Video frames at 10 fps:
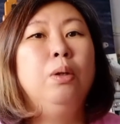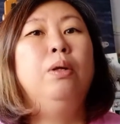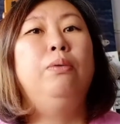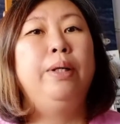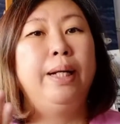
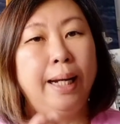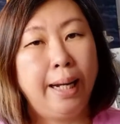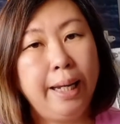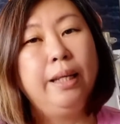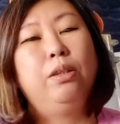
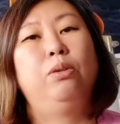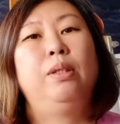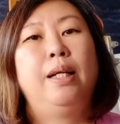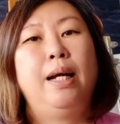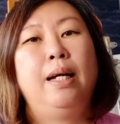relate to
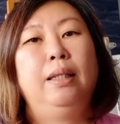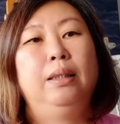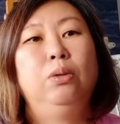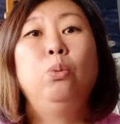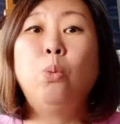the
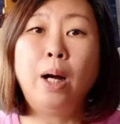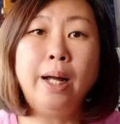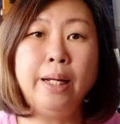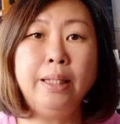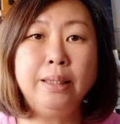arts.
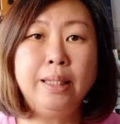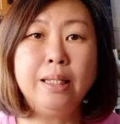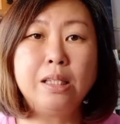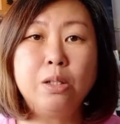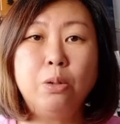Why is
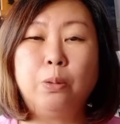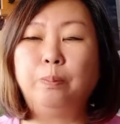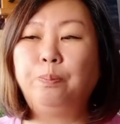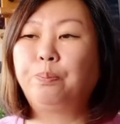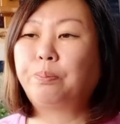that so?